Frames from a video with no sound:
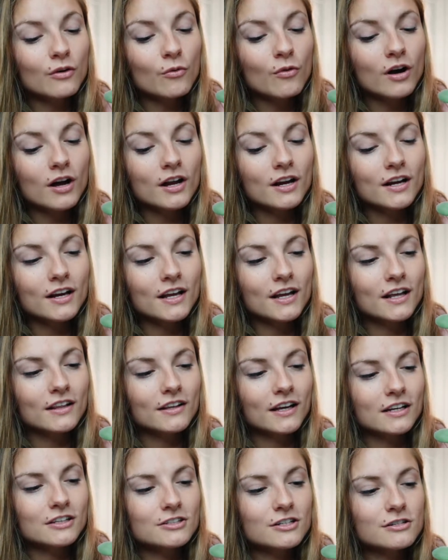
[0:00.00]
one, it
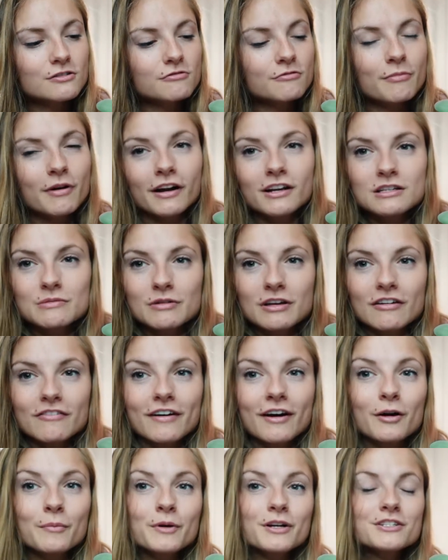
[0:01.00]
like just reminds me of
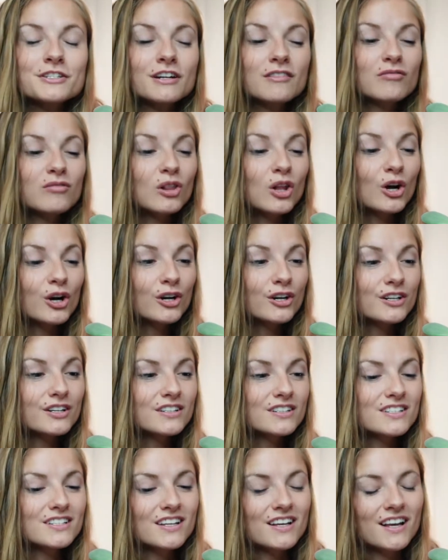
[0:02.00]
how much I've
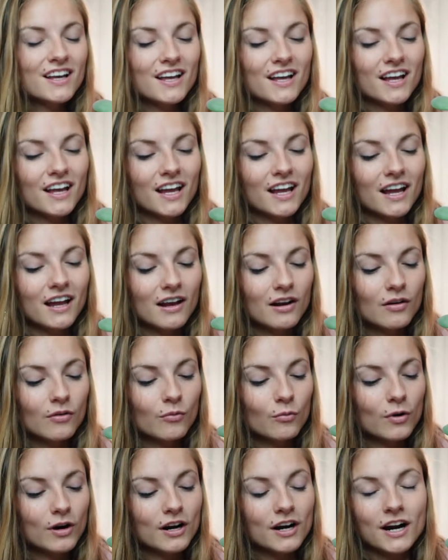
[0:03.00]
learned
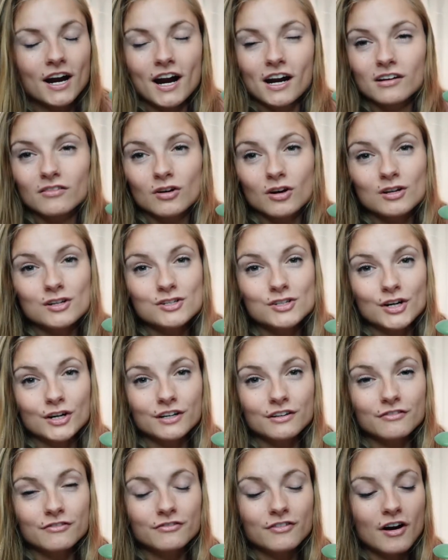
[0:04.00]
and where it kind of all
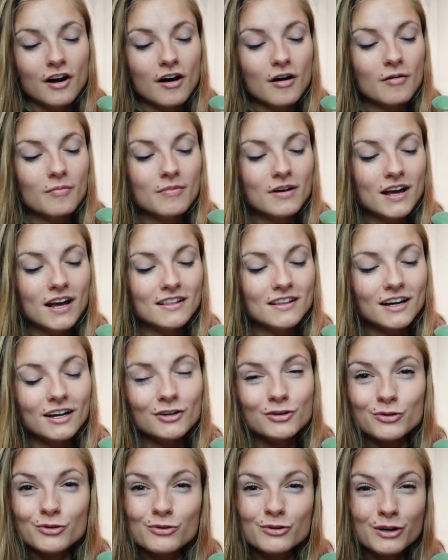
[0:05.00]
started from, and that
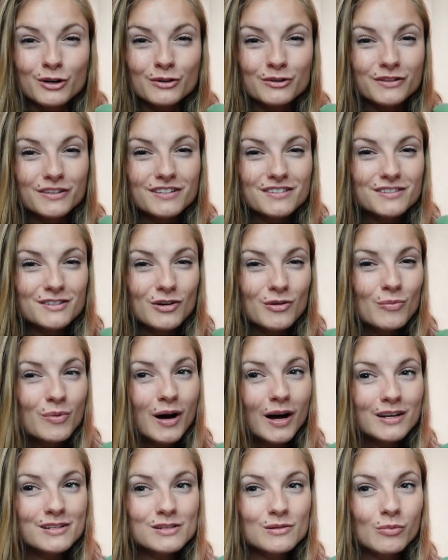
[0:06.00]
new growth is still
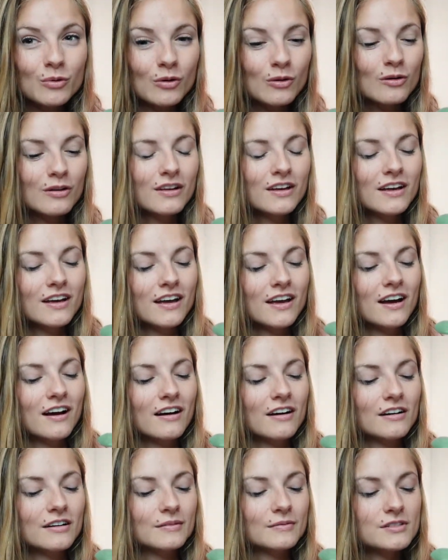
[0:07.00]
possible.
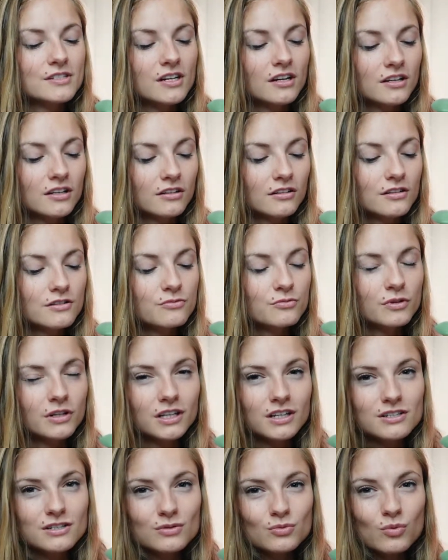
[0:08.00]
Succulents
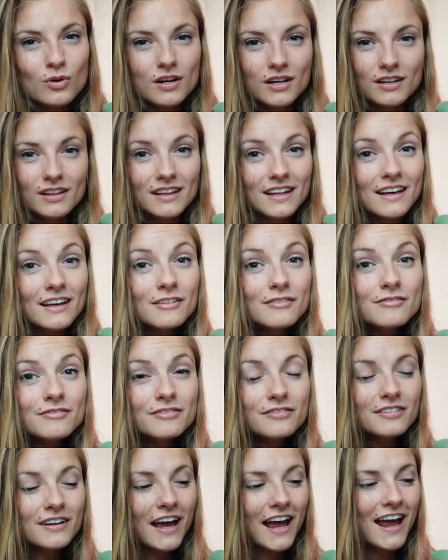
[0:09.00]
really just want to
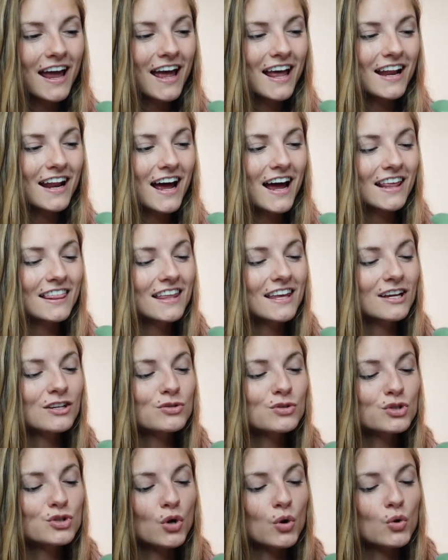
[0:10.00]
live, and I think it's
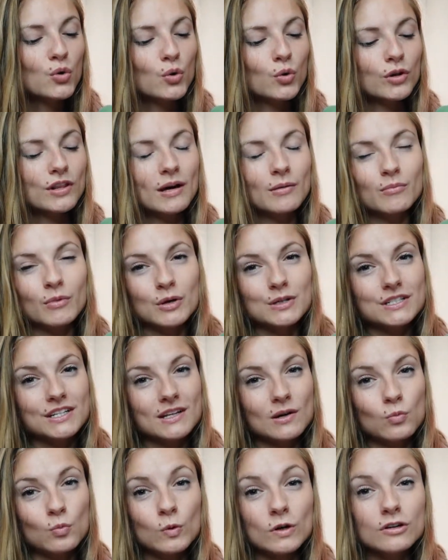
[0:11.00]
so cool that most of
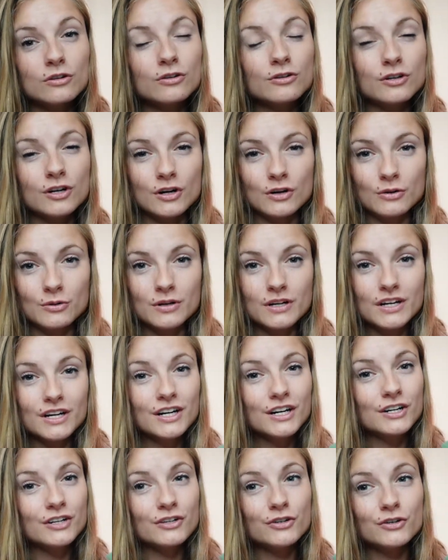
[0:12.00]
them will grow
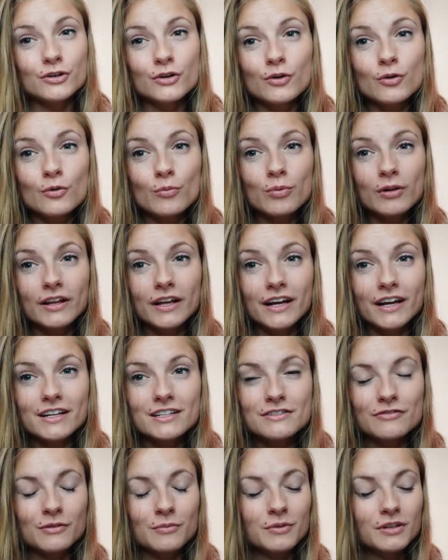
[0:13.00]
new
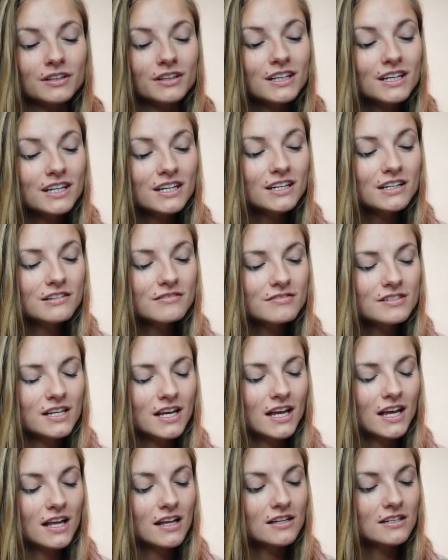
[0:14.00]
plants from the leaves,
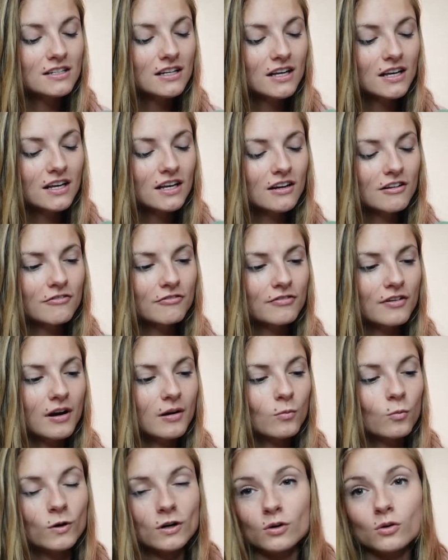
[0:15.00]
and
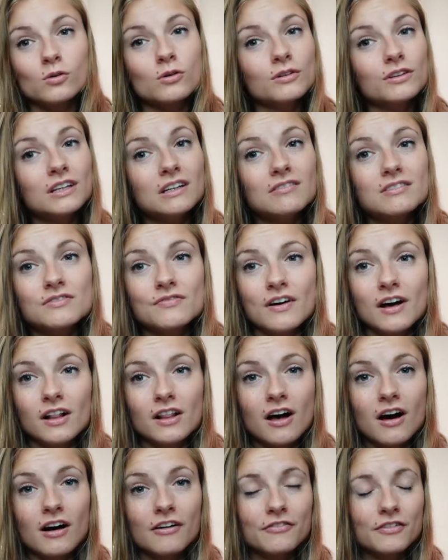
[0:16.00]
from where old leaves fell
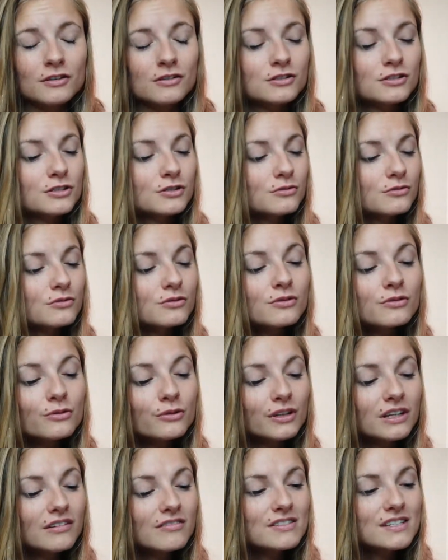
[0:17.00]
off, it'll shoot new
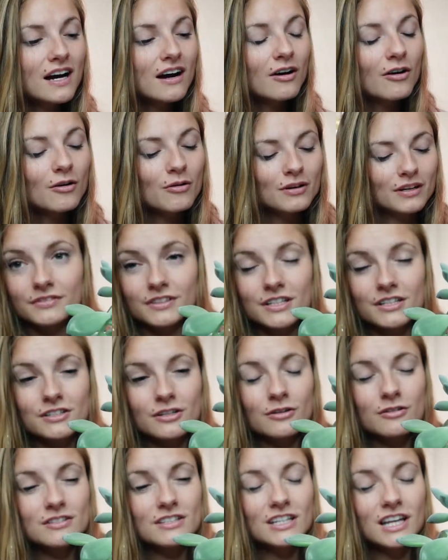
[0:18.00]
leaves out. This
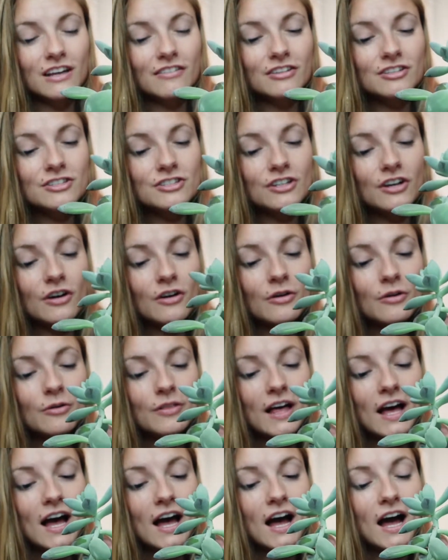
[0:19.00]
goes to even show
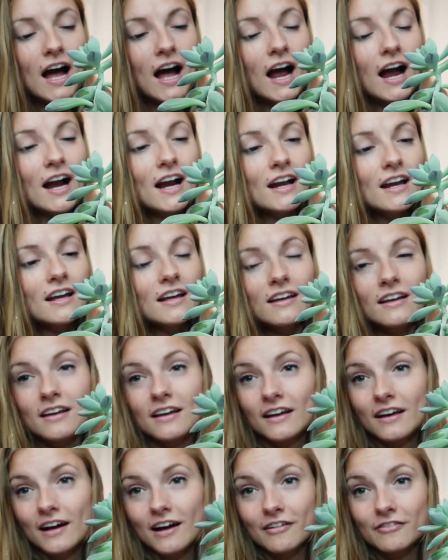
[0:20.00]
that I
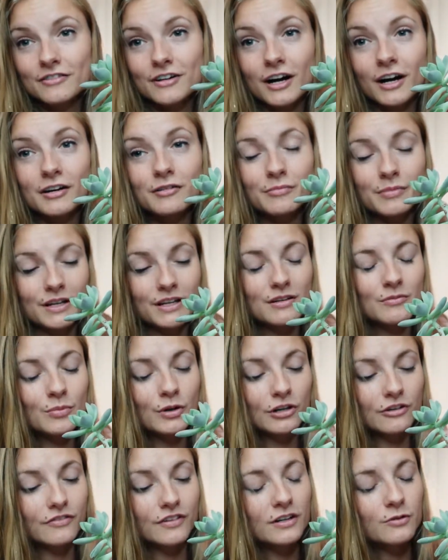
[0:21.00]
have not been
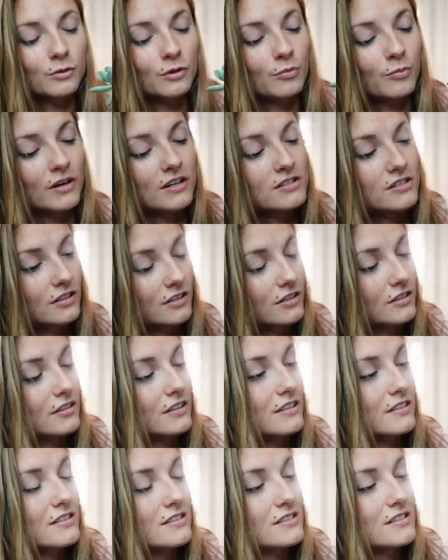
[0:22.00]
perfect with my
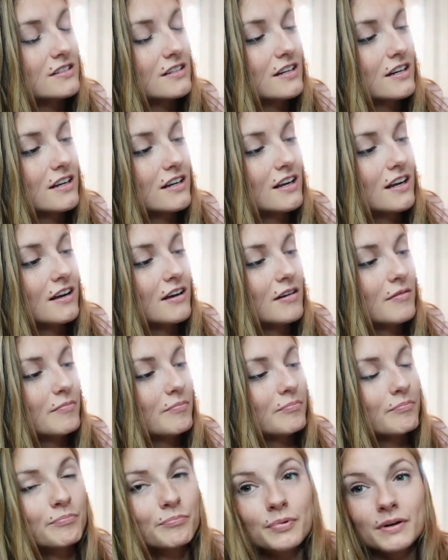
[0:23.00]
succulents,
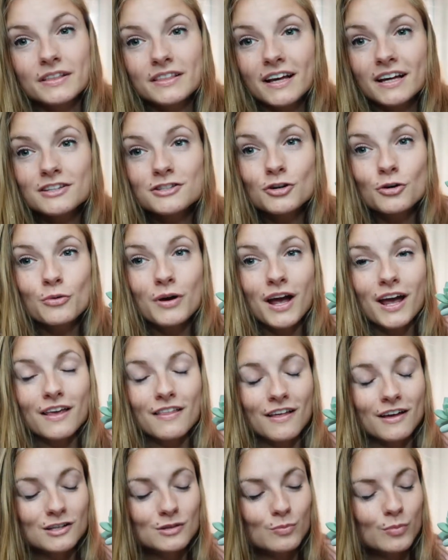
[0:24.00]
but that's okay.
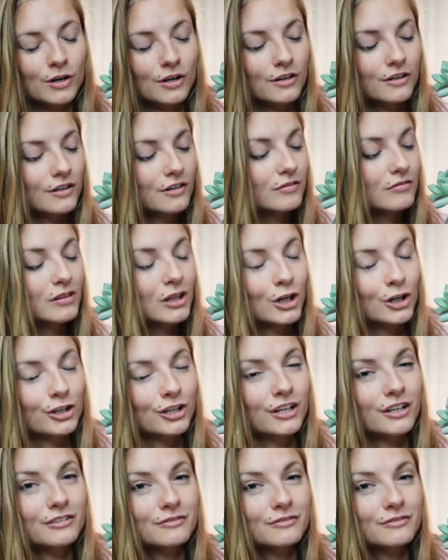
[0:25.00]
That's part of learning.